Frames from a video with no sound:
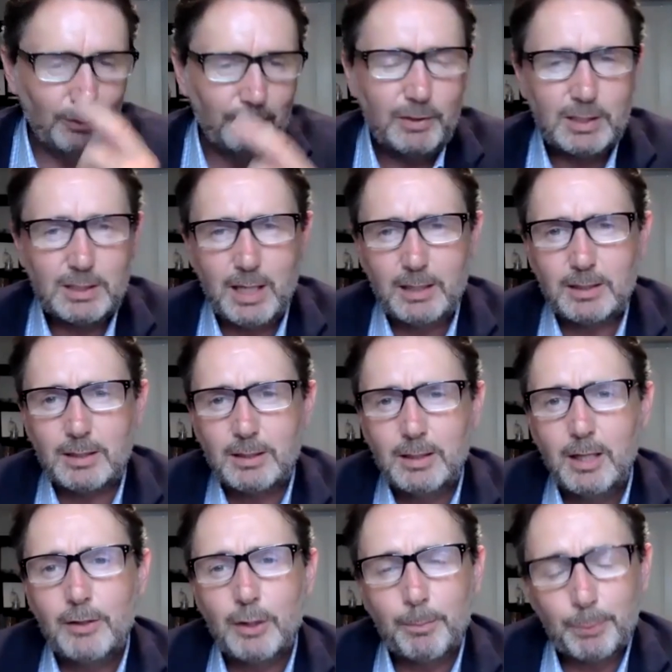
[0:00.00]
of a sudden
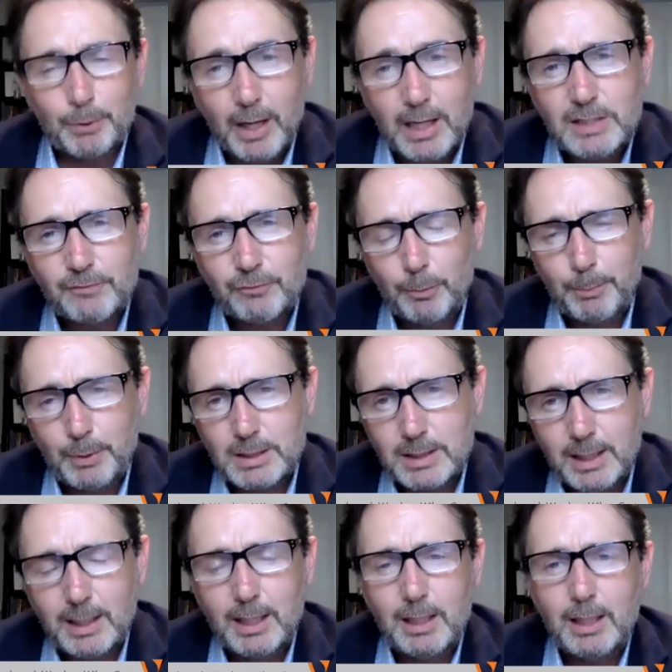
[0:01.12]
the price for a
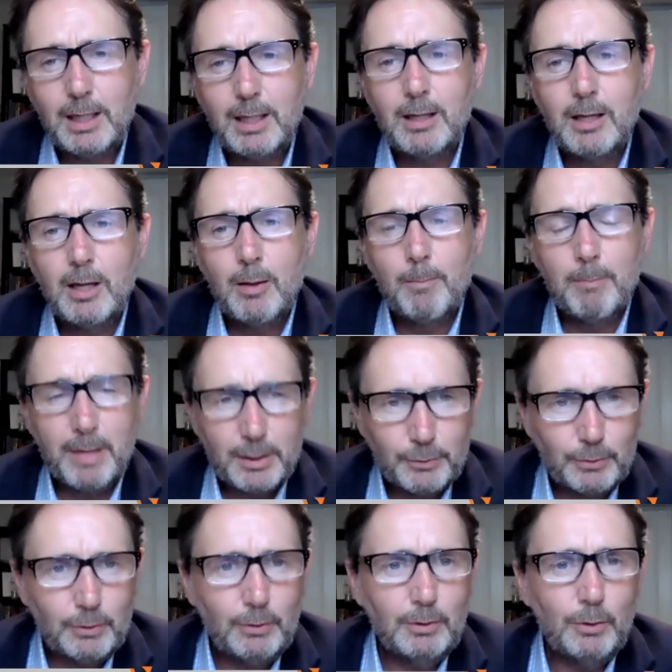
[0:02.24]
particular
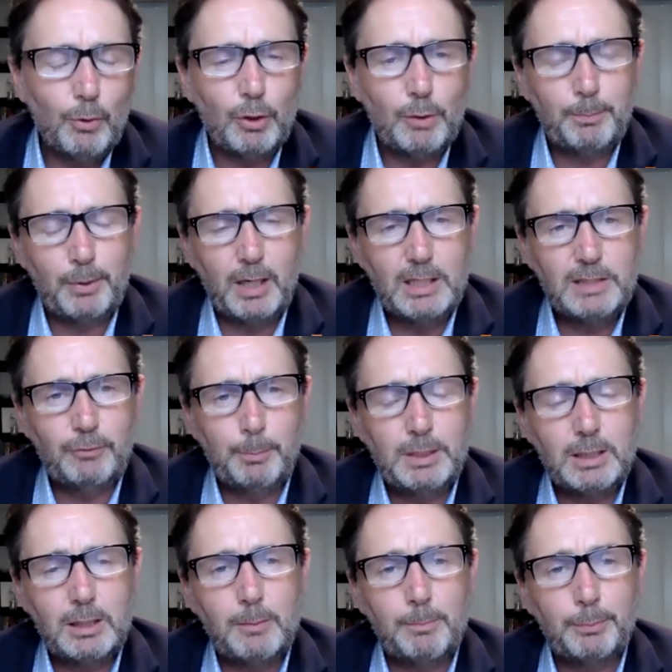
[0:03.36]
mineral or a price for a
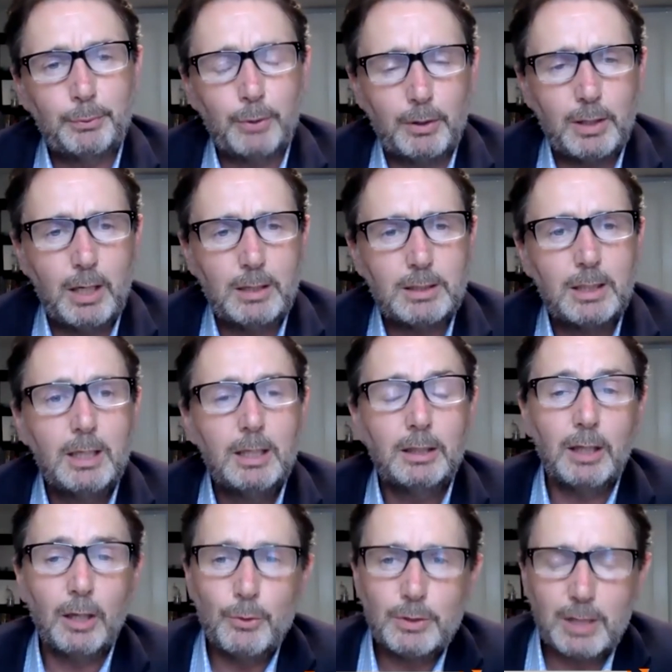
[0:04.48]
particular product
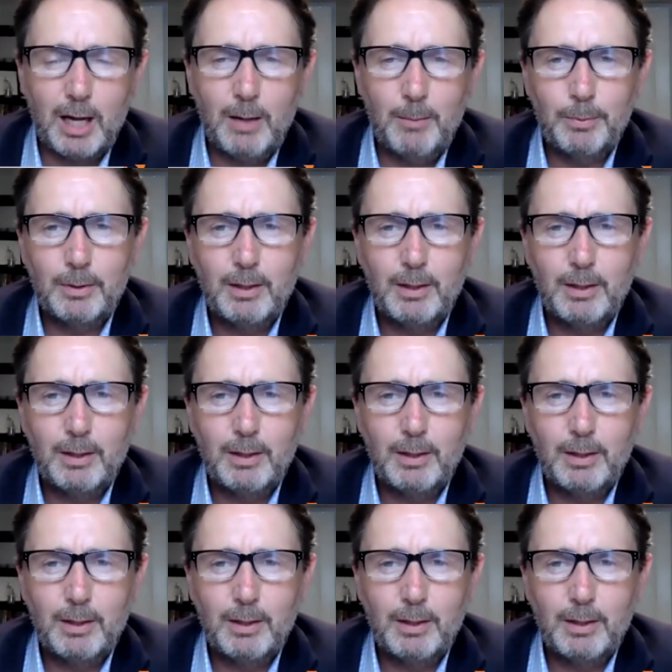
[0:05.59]
goes up.